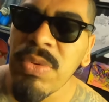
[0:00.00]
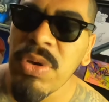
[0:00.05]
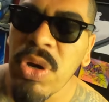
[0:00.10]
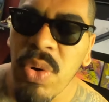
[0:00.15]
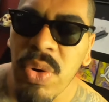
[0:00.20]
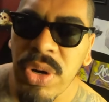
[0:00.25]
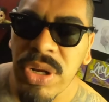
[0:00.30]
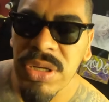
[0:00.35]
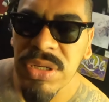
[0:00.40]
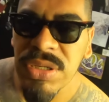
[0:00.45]

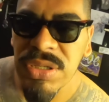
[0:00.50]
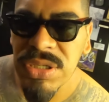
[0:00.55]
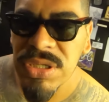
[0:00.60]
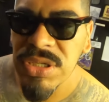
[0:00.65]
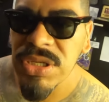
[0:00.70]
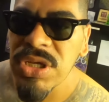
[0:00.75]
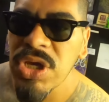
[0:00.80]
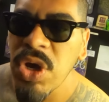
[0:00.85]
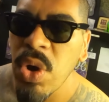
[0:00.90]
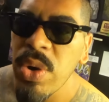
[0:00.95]
going
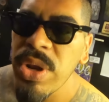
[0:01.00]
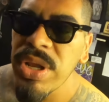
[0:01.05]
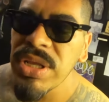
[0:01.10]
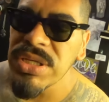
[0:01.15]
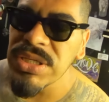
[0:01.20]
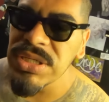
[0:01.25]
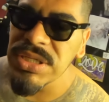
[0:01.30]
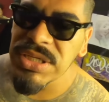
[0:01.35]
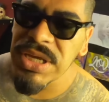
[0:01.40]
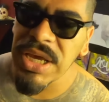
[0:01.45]

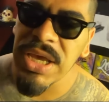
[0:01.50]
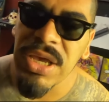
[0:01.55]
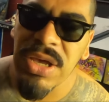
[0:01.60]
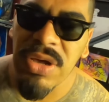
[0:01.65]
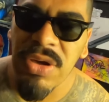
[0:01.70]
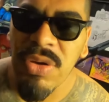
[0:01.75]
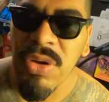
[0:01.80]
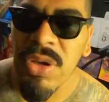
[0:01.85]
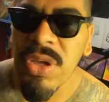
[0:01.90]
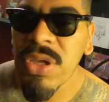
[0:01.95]
into
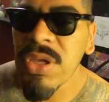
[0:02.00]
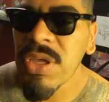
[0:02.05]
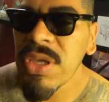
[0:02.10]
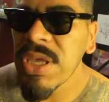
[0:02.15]
jail